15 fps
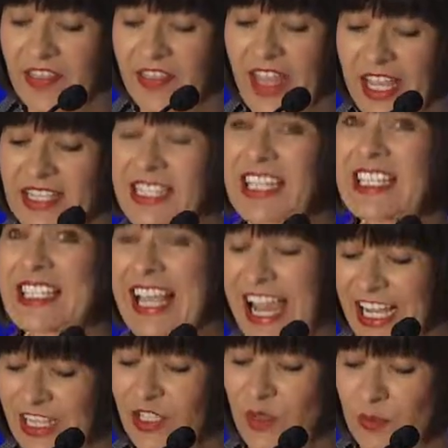That's
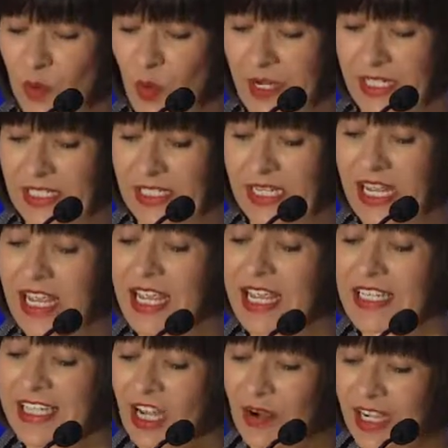exactly the point.
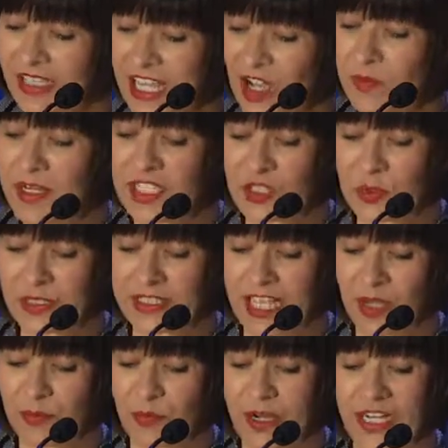Now, allow me to
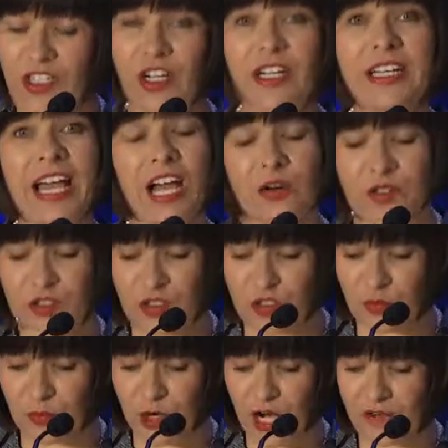elaborate on how two
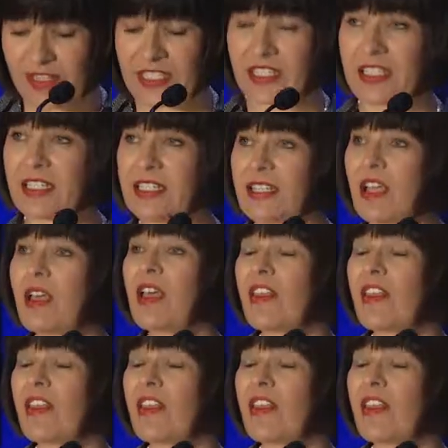provinces,